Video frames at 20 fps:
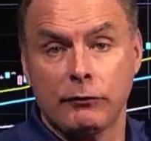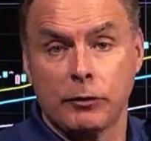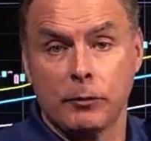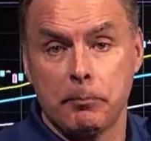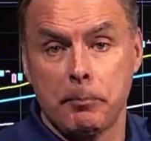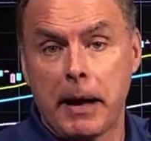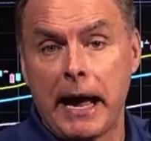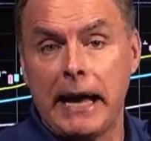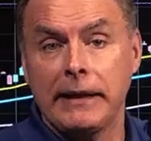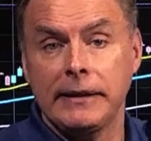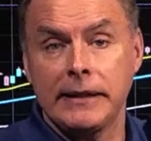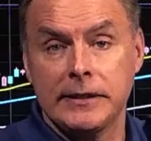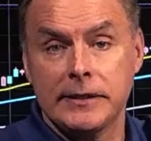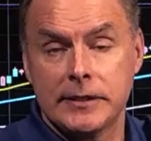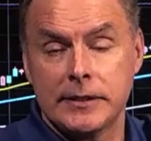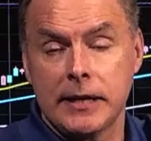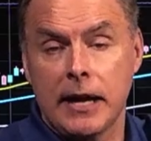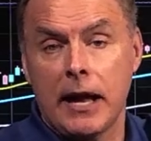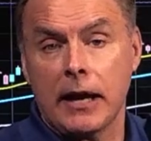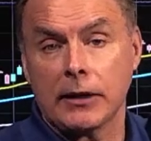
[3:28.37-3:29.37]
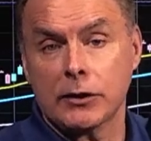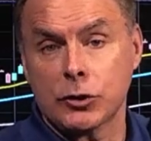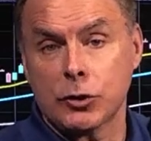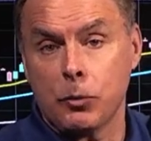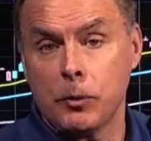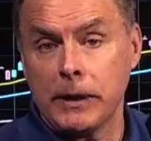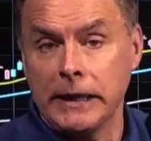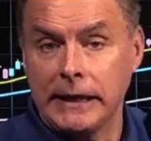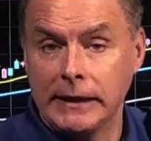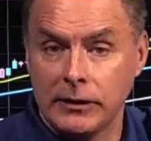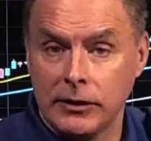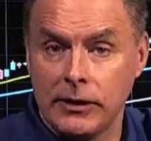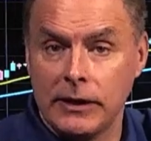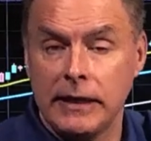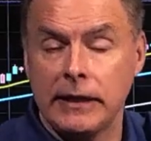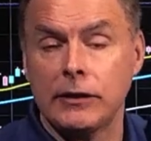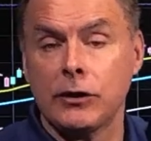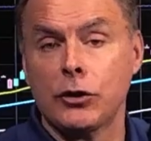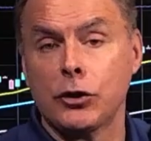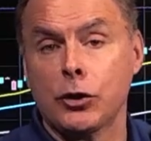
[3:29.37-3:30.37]
to buy these stocks going into the
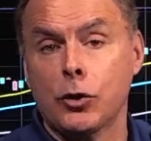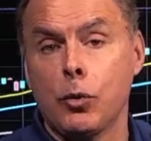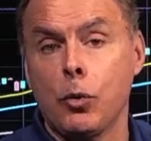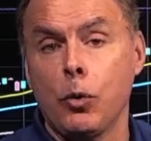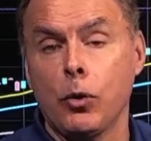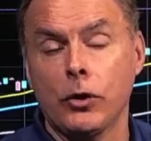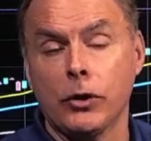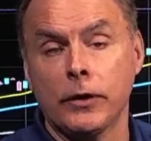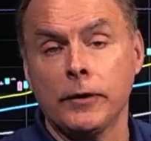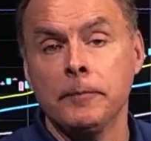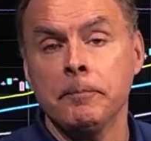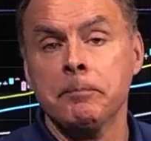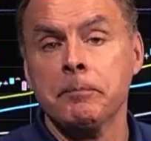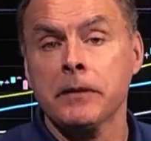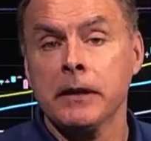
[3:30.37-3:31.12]
end of the quarter